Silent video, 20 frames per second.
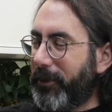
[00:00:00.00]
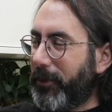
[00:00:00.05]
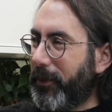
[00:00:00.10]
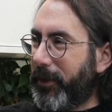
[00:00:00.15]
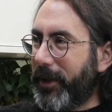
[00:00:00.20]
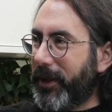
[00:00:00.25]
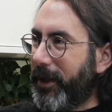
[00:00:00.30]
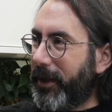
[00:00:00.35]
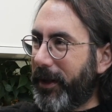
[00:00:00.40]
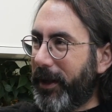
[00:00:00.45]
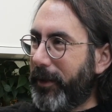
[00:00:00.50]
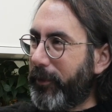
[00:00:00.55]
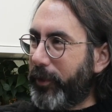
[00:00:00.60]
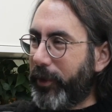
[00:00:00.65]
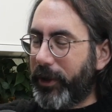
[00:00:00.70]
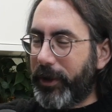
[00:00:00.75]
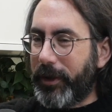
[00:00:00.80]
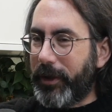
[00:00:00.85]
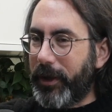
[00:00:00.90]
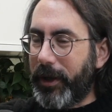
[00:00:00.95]
I don't think it
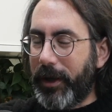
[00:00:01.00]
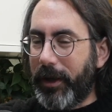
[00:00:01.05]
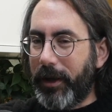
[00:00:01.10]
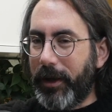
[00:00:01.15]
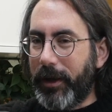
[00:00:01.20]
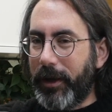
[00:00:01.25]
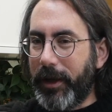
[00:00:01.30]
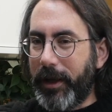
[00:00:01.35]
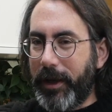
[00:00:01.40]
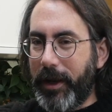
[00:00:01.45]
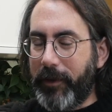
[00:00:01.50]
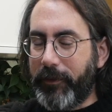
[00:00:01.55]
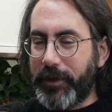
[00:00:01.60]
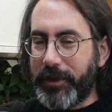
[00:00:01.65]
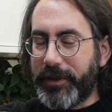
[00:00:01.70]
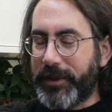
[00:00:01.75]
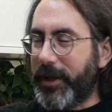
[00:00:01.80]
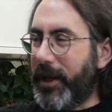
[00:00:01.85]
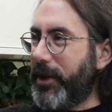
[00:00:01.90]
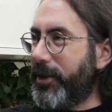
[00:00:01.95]

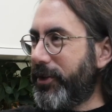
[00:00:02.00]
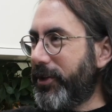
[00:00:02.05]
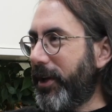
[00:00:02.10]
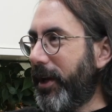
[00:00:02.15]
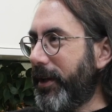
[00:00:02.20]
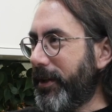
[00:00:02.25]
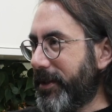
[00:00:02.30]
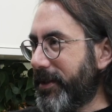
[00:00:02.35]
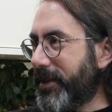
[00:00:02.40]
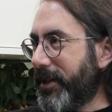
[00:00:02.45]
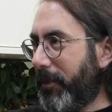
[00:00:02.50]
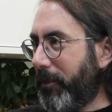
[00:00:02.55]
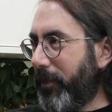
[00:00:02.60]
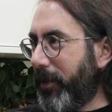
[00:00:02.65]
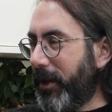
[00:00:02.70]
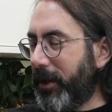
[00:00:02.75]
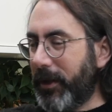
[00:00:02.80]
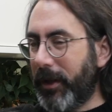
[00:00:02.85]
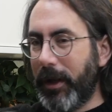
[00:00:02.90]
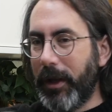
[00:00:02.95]
ever satiates
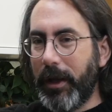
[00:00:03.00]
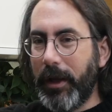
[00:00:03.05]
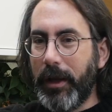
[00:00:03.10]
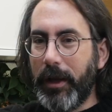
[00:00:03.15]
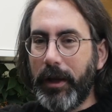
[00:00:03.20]
something.